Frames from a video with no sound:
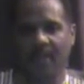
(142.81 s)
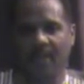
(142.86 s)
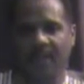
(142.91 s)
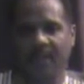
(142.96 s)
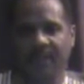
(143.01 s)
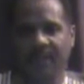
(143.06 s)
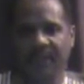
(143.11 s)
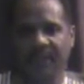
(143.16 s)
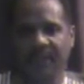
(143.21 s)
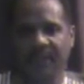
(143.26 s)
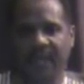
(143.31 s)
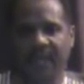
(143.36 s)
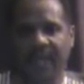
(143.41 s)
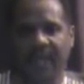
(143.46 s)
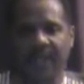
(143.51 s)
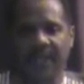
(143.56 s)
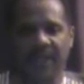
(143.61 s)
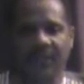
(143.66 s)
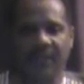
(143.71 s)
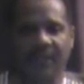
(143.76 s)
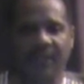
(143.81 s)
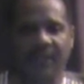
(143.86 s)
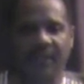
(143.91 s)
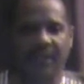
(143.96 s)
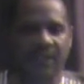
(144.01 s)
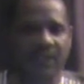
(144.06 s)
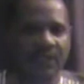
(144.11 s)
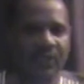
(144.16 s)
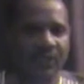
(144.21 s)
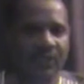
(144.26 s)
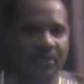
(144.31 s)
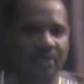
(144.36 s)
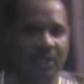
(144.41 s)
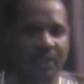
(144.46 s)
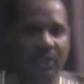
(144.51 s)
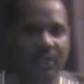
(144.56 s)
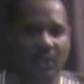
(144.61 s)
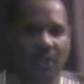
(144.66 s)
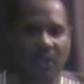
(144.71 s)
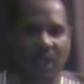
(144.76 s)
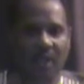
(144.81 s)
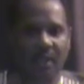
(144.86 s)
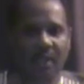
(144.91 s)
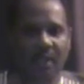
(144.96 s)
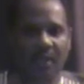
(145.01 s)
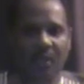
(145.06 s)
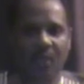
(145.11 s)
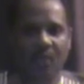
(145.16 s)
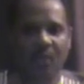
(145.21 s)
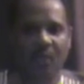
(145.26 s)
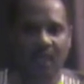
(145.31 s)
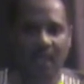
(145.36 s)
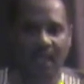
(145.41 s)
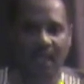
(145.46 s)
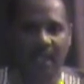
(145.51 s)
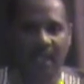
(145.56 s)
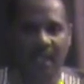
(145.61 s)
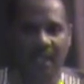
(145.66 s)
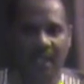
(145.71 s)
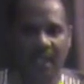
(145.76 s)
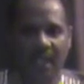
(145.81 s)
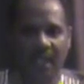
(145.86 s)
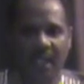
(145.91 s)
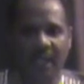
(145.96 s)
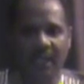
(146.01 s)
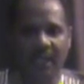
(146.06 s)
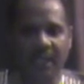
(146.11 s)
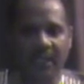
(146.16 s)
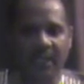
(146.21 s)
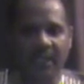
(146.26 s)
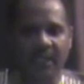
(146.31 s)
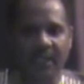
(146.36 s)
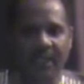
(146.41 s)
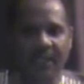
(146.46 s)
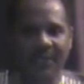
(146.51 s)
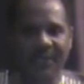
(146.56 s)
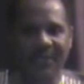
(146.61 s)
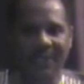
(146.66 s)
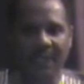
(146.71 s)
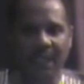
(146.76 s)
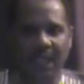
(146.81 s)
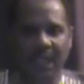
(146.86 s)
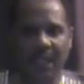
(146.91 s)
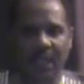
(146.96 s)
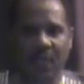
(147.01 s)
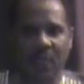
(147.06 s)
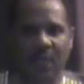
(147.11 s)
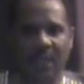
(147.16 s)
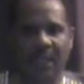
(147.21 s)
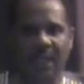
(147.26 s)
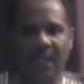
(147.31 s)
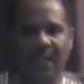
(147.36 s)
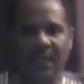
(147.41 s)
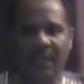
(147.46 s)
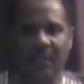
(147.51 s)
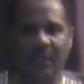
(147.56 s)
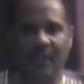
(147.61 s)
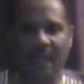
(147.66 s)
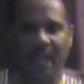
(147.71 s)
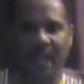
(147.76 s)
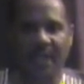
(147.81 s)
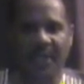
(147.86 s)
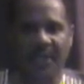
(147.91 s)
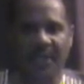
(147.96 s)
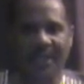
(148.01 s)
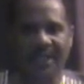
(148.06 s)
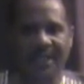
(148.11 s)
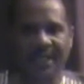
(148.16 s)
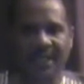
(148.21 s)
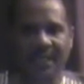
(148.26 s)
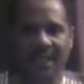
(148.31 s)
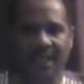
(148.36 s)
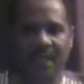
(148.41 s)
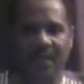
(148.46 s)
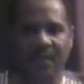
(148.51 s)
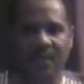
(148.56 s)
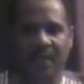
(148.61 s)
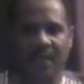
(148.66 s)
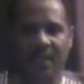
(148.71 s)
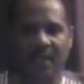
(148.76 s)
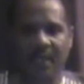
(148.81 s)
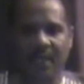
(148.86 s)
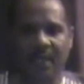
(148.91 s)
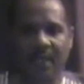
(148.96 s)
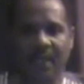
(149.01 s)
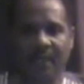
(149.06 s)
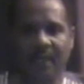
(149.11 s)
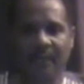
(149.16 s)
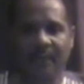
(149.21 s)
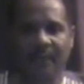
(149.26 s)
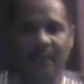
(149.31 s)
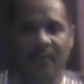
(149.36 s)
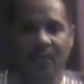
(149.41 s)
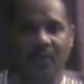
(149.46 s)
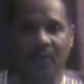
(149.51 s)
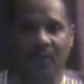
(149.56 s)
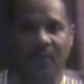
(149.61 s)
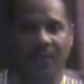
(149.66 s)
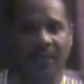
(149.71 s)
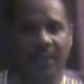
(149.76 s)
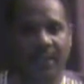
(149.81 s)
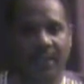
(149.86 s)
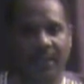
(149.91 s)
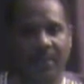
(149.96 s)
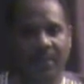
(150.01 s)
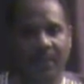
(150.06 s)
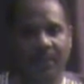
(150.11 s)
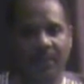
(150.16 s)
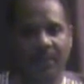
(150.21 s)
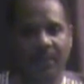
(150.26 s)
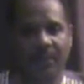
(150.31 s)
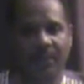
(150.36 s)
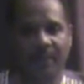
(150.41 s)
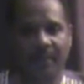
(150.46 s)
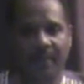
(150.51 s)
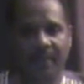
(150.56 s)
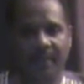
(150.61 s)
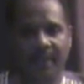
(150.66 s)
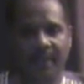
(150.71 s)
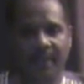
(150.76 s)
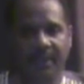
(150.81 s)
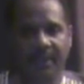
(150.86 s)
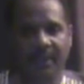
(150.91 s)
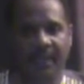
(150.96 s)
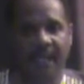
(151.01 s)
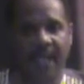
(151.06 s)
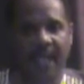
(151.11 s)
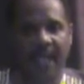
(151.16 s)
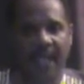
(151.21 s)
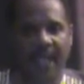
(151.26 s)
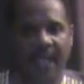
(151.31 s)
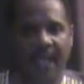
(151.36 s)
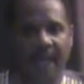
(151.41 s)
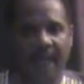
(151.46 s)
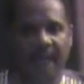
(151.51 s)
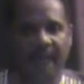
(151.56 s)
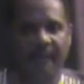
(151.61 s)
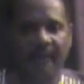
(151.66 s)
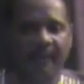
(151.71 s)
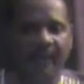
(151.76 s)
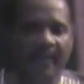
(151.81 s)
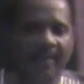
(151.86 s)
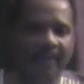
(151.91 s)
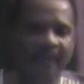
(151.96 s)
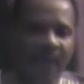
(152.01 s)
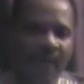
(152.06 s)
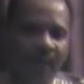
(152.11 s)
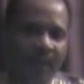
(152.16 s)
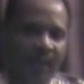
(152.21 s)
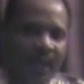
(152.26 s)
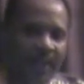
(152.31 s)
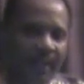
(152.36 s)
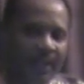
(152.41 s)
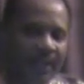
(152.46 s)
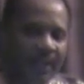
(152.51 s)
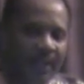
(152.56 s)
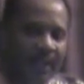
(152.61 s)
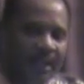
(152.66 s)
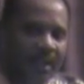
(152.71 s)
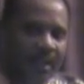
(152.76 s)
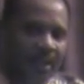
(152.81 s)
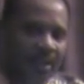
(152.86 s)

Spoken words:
But the science of it needs to be taught correctly. You need to understand what it is you're actually dealing with before you give people something to have for that particular